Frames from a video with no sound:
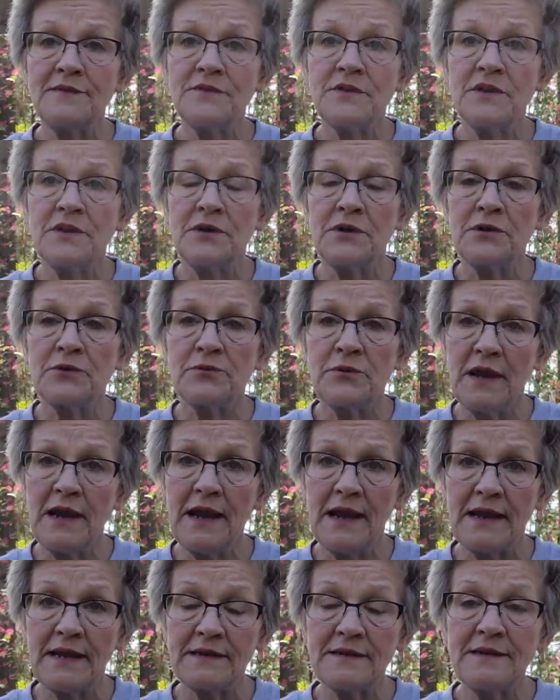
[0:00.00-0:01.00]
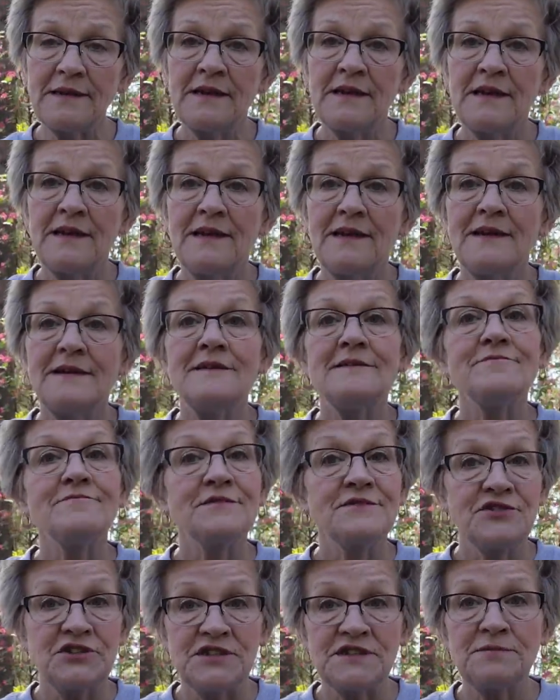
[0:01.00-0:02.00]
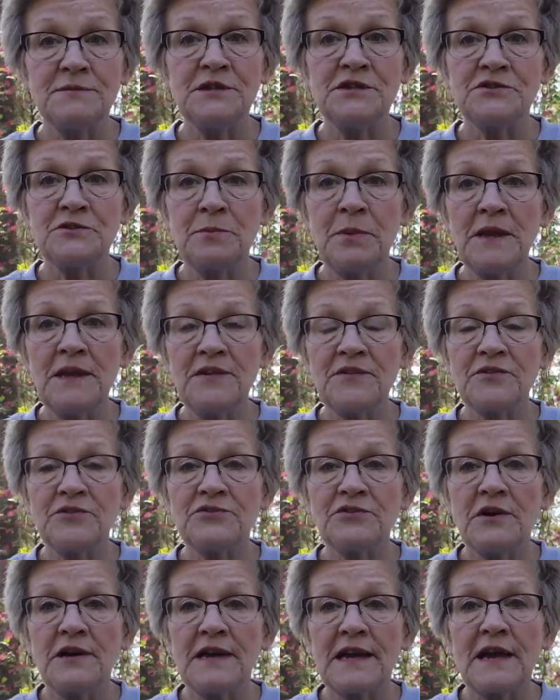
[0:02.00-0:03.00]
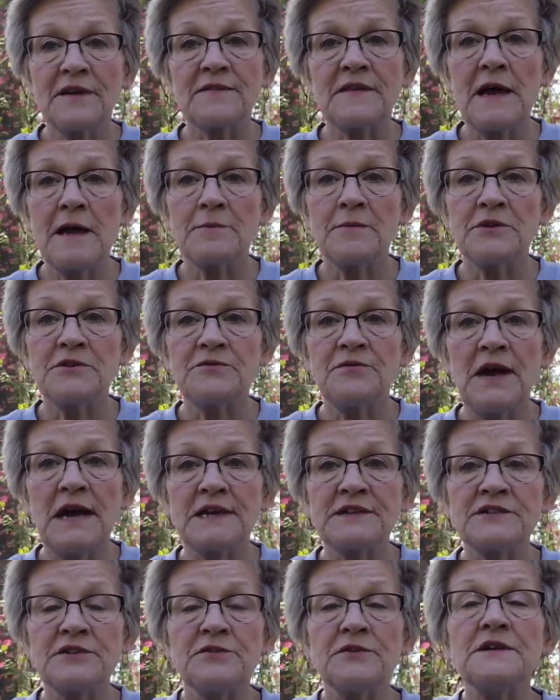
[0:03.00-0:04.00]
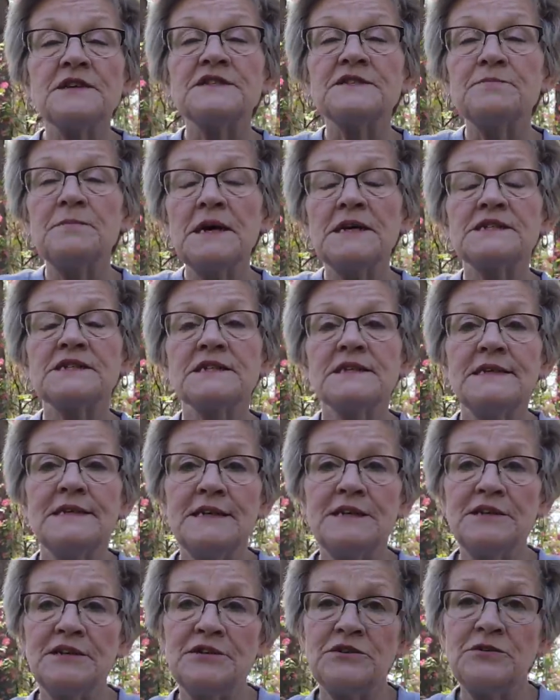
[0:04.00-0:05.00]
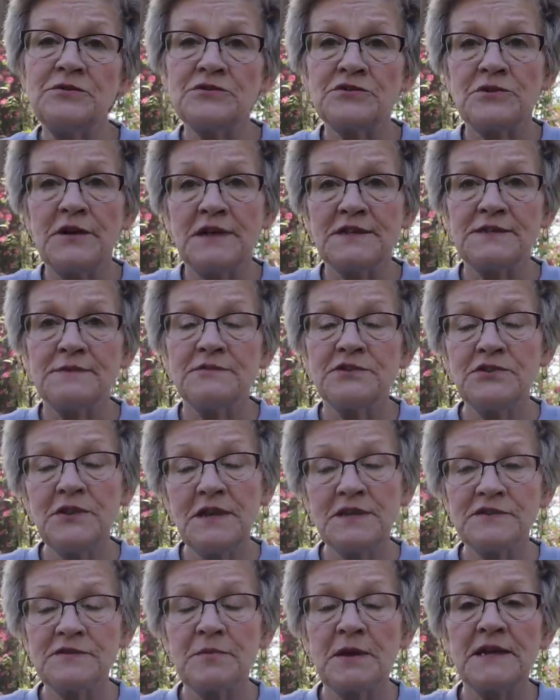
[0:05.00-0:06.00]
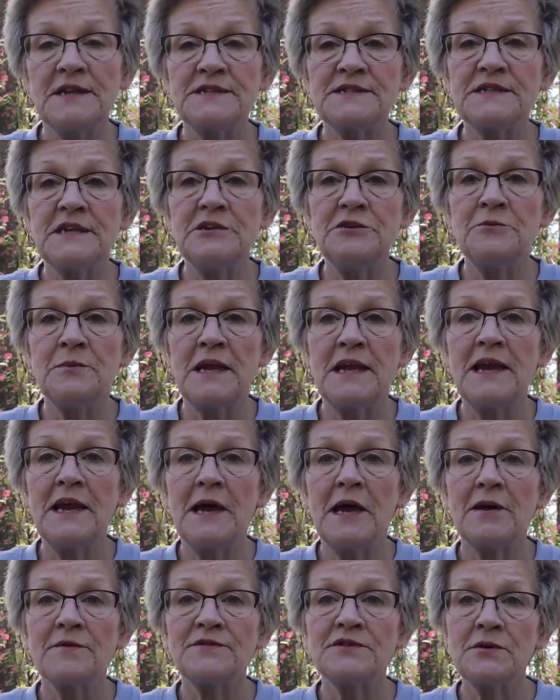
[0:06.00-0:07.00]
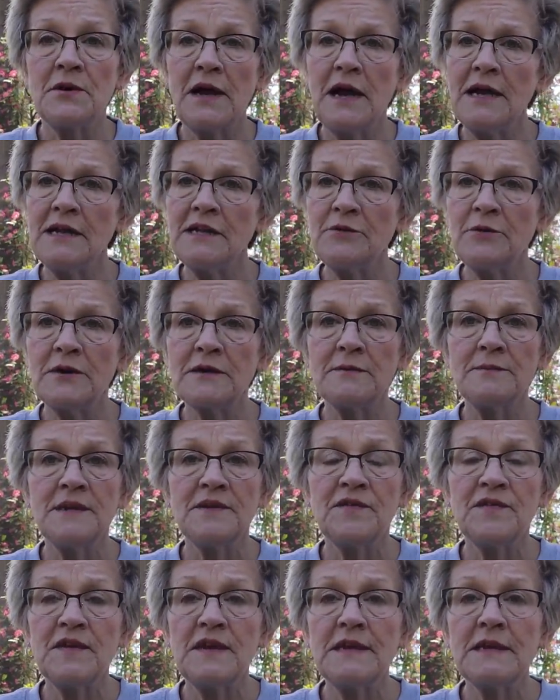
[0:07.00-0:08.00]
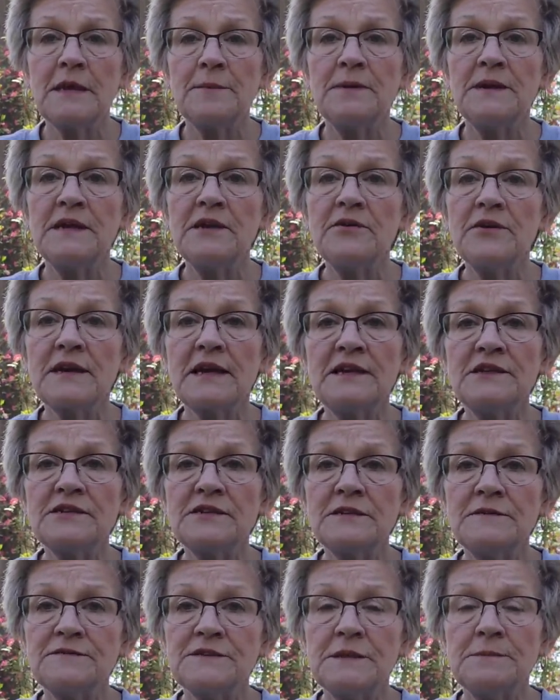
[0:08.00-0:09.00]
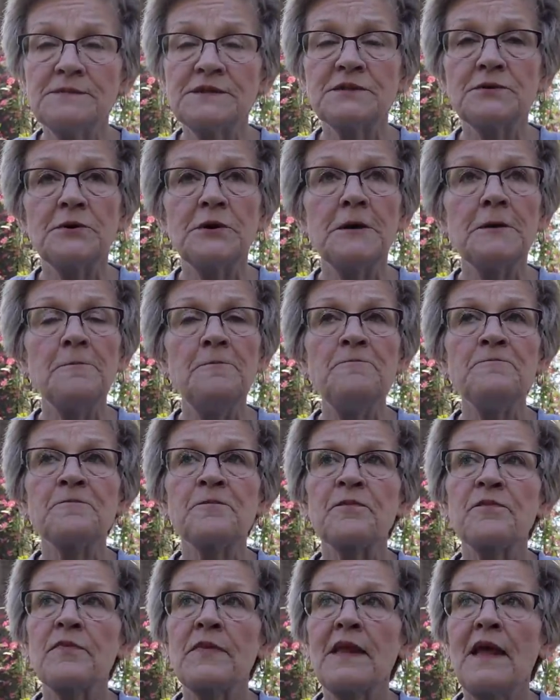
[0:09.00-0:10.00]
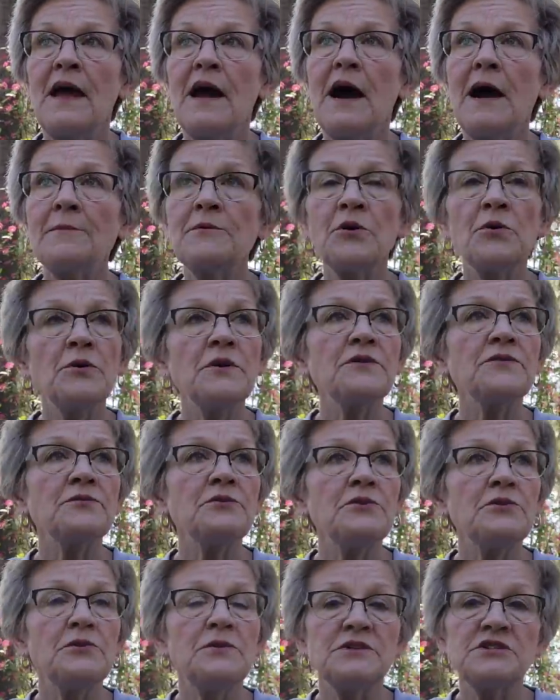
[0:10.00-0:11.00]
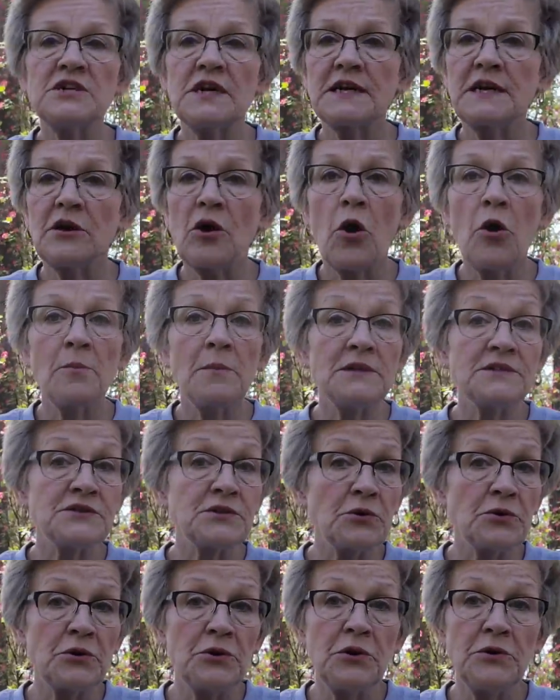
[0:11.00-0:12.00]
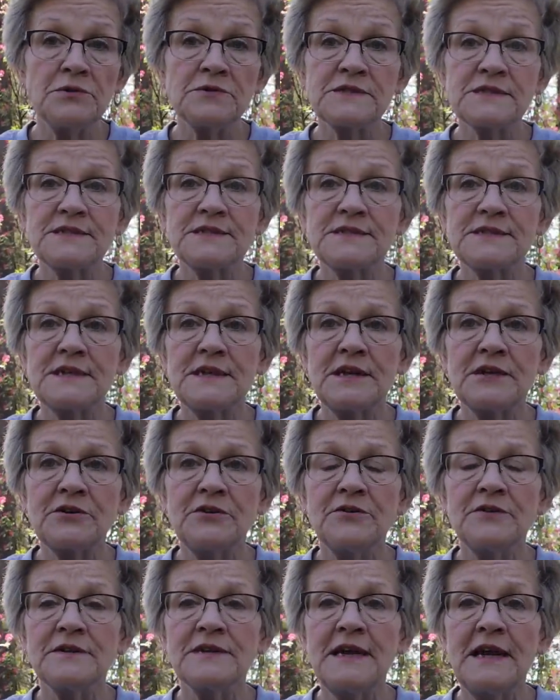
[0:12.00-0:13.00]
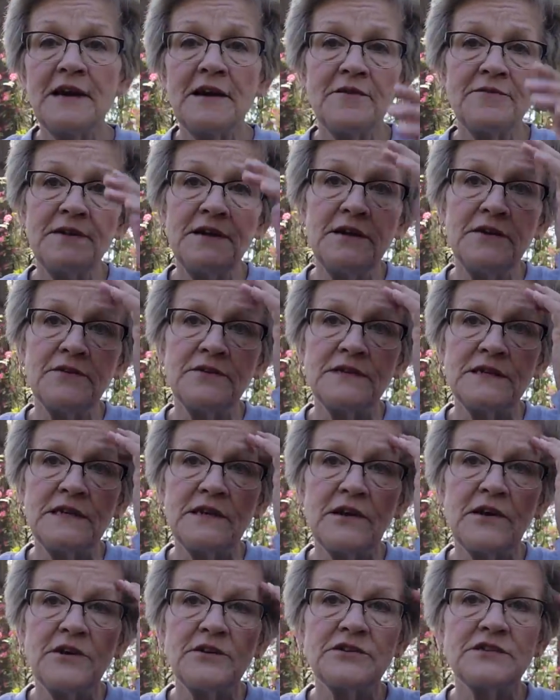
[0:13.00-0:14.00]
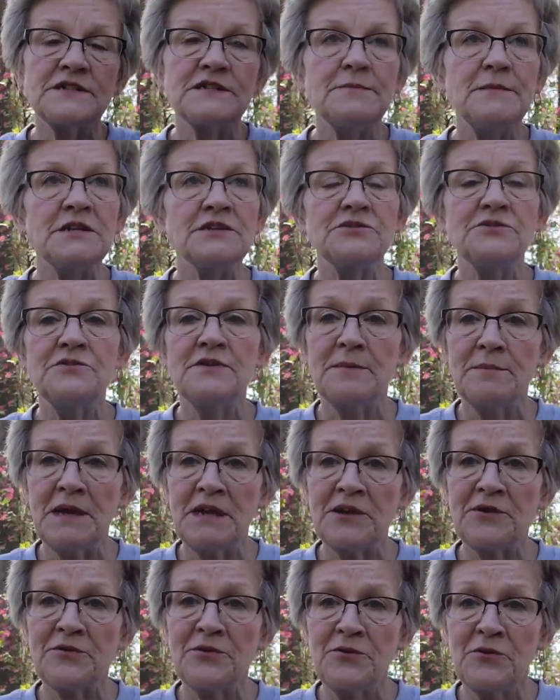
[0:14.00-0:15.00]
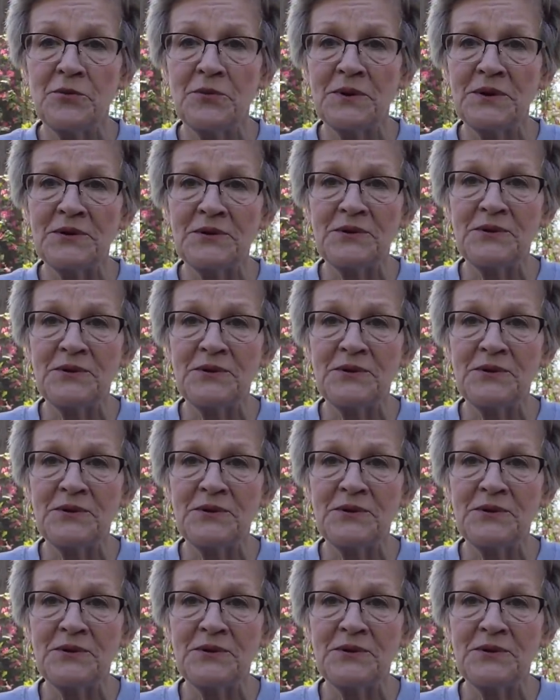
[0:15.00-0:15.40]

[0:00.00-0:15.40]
the rain, just means your plants are drying out that much faster, especially any new transplants that you may have. So I highly recommend setting up an irrigation of some sort. I'm going through and checking all my soaker hoses that I currently have here in the yard just to make sure they made it through the winter